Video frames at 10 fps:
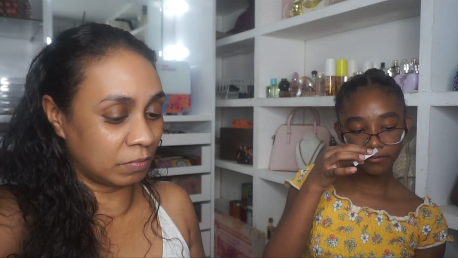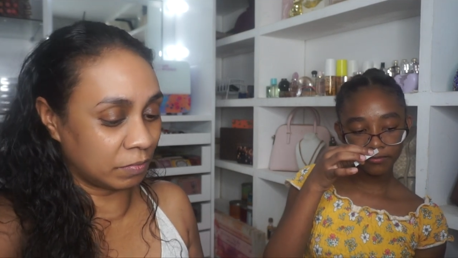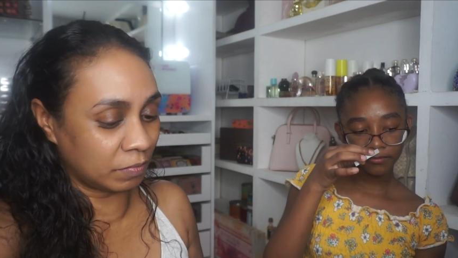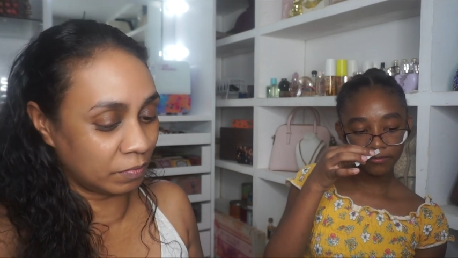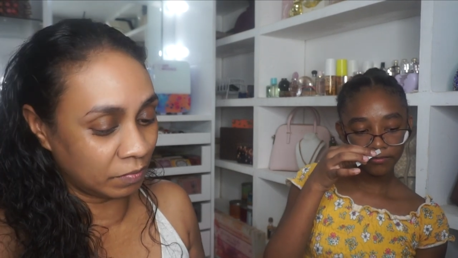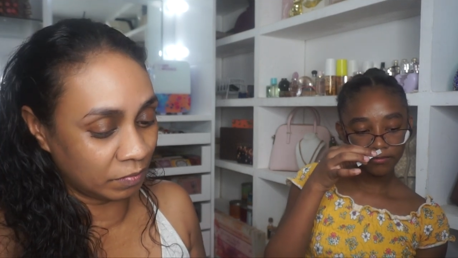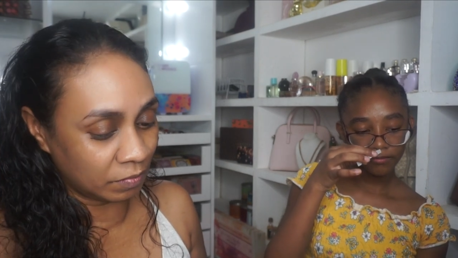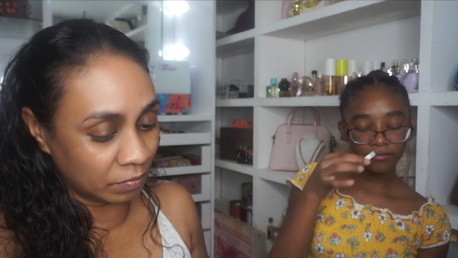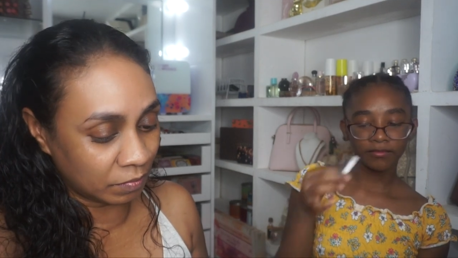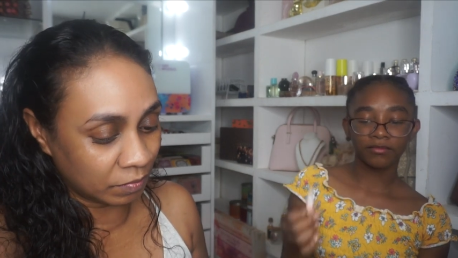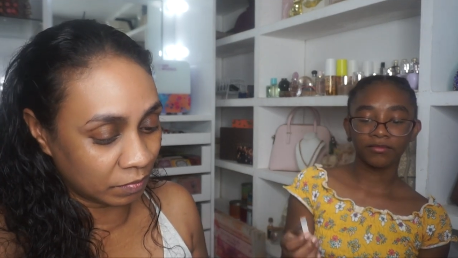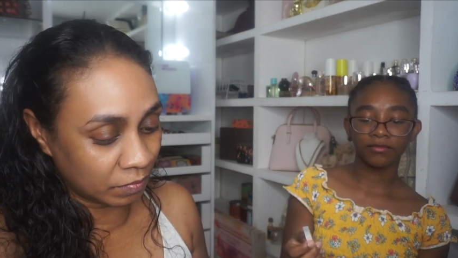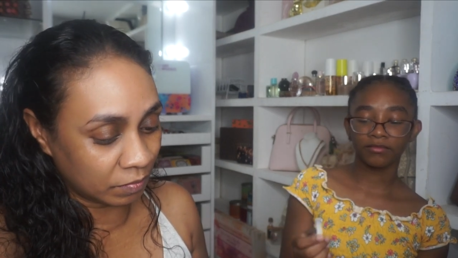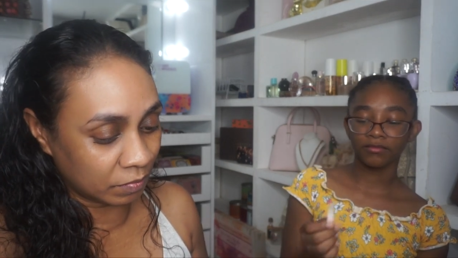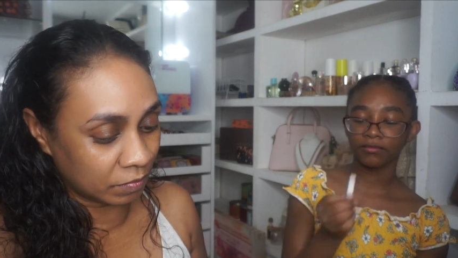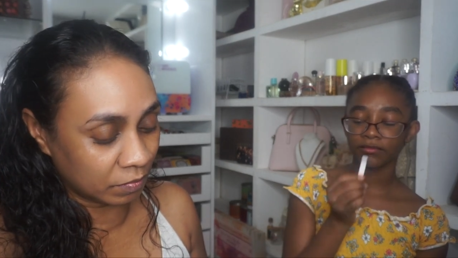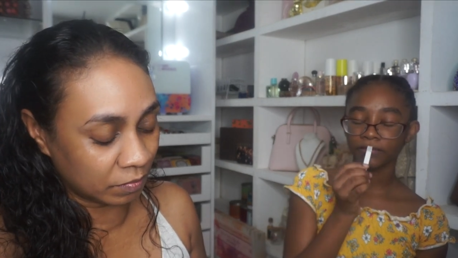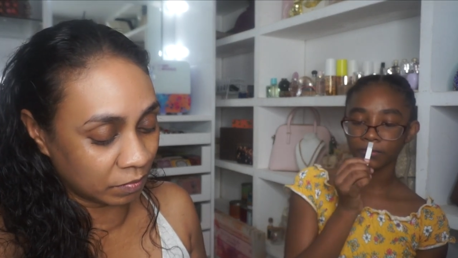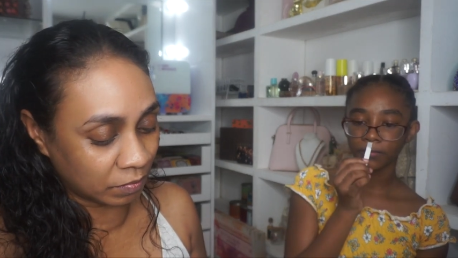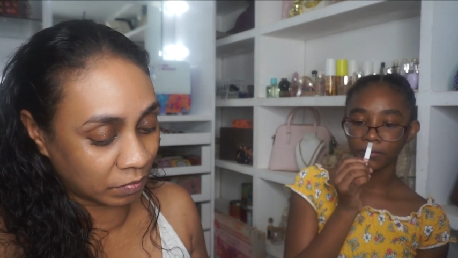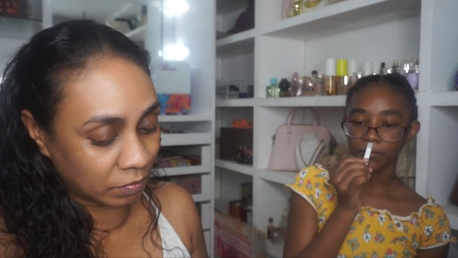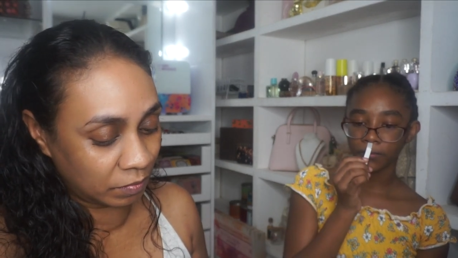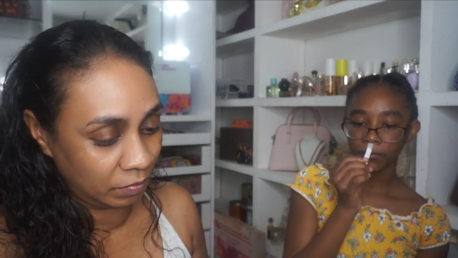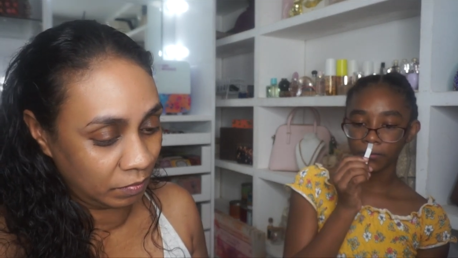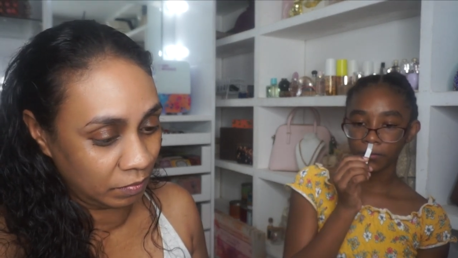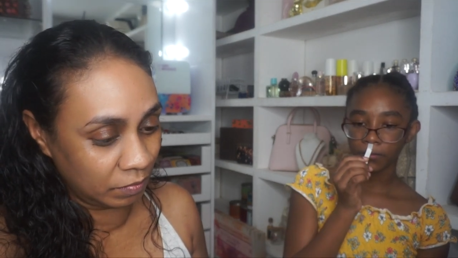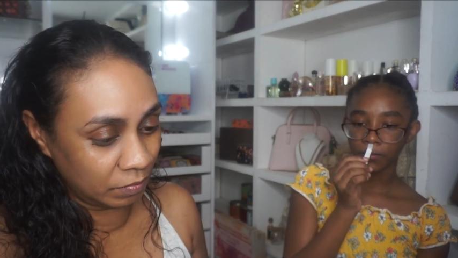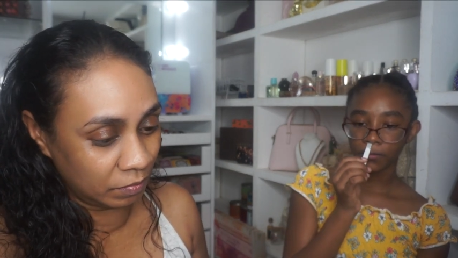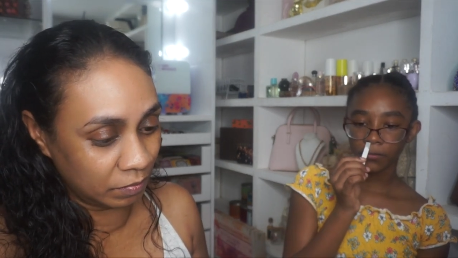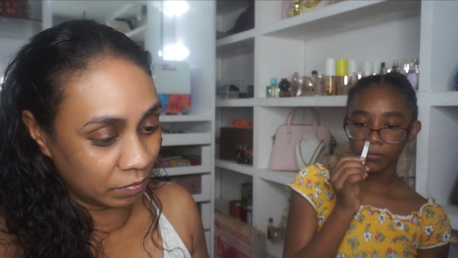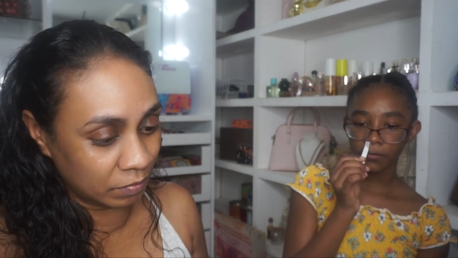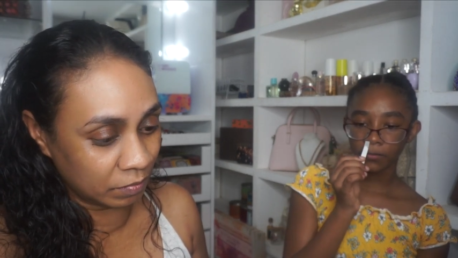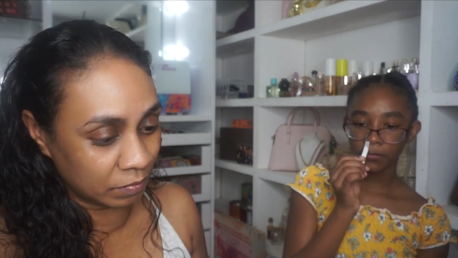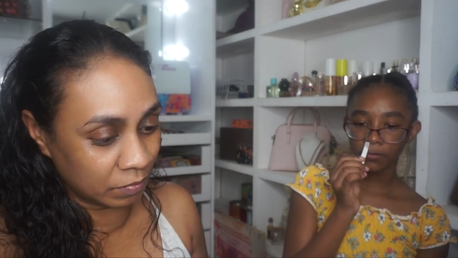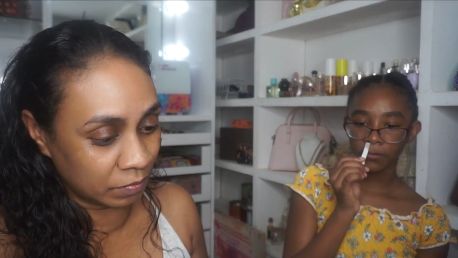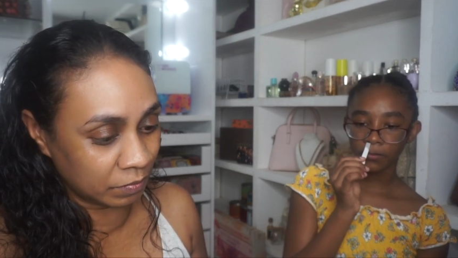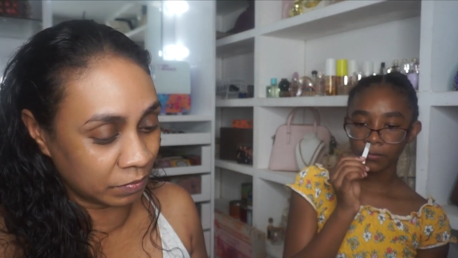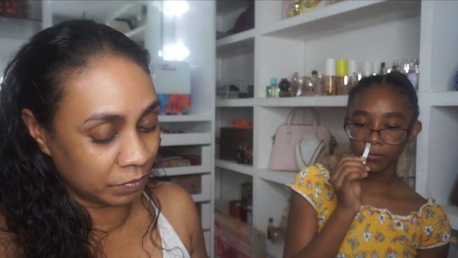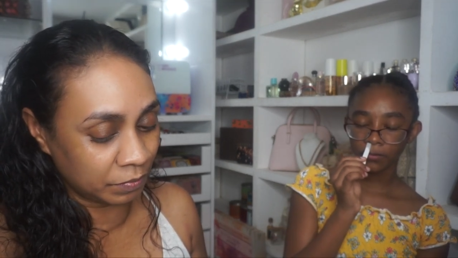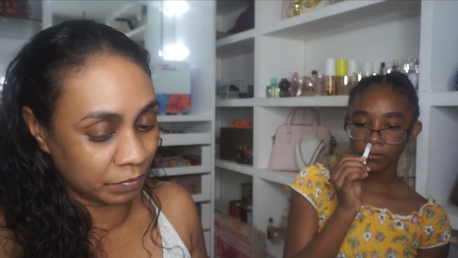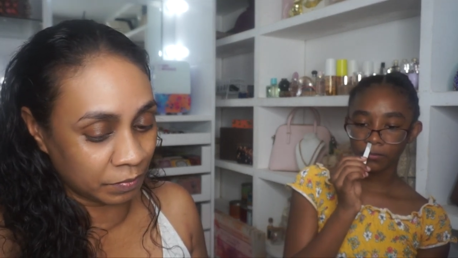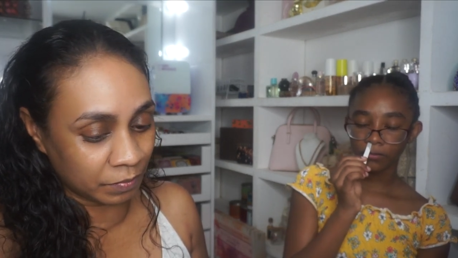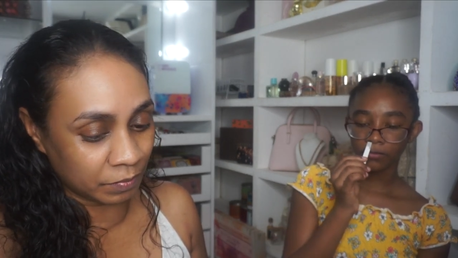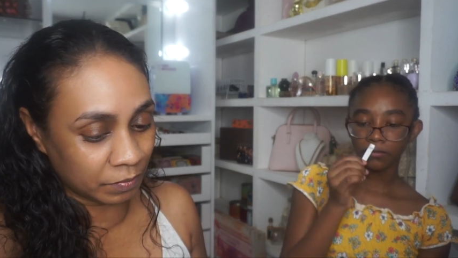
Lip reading: (silence)